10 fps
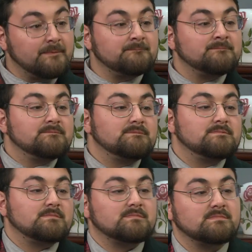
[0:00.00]

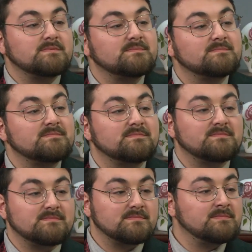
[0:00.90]
very elegant
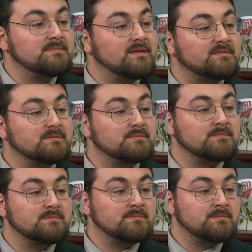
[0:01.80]
vest there? Was
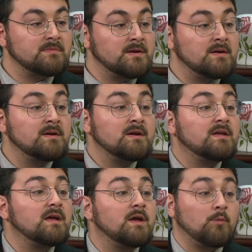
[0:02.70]
this very
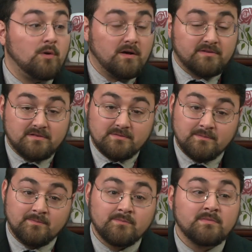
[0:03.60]
popular in that time
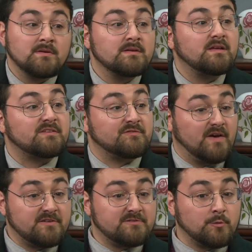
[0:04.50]
as well? Yes,
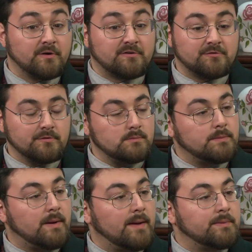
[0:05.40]
vests were extremely
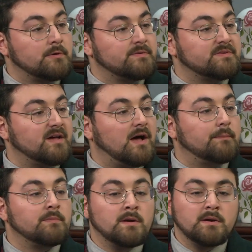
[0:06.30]
popular at the
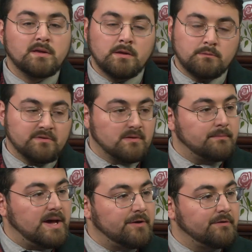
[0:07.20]
time. It was a matter